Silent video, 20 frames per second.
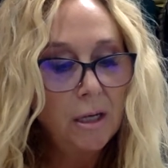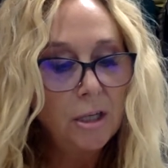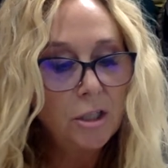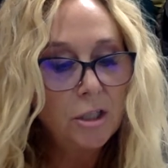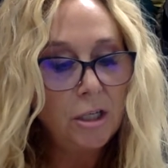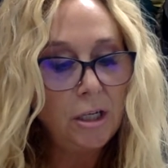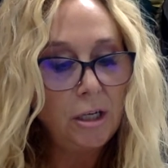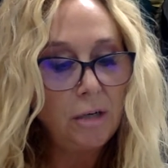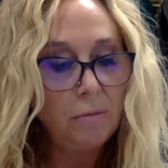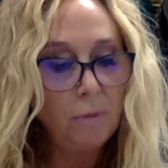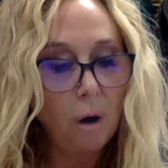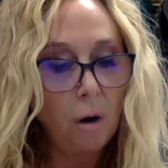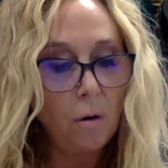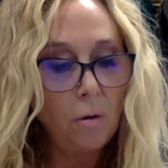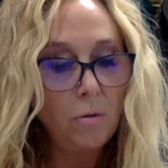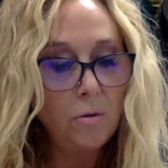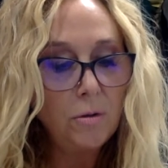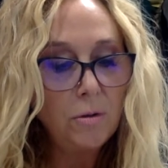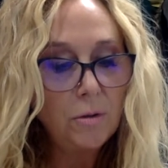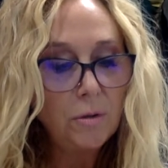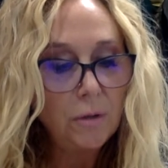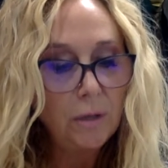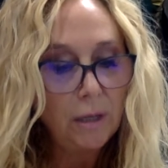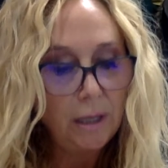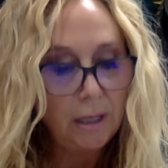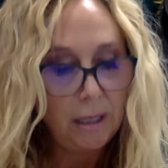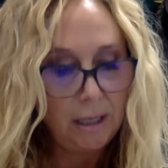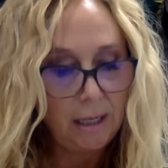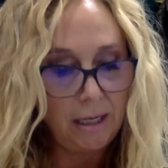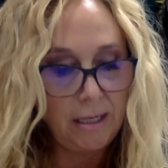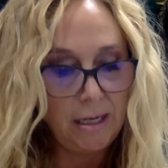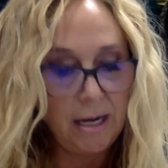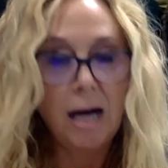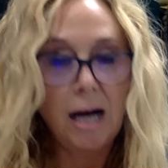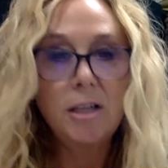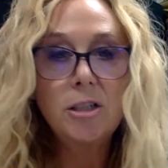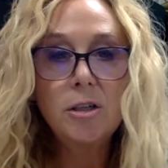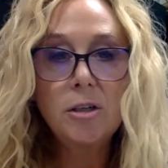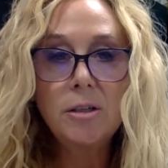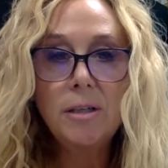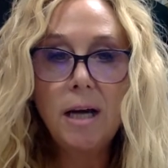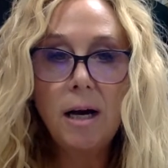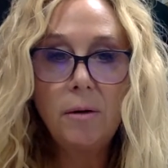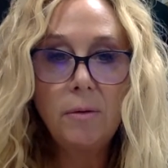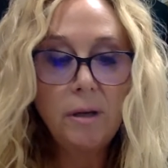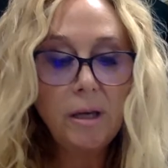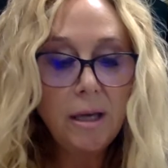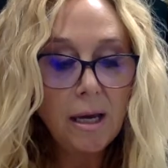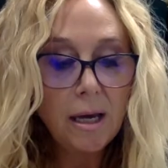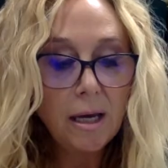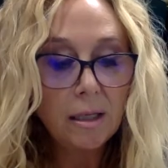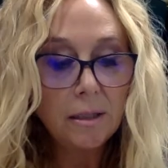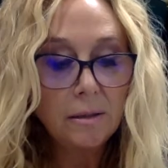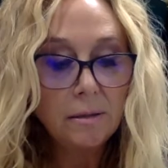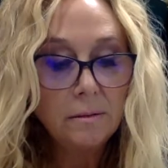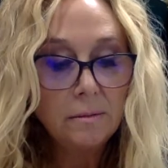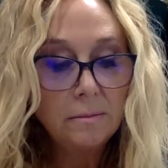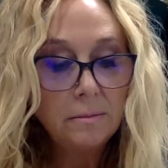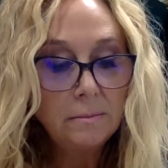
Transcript: She rose, he knocked her down again.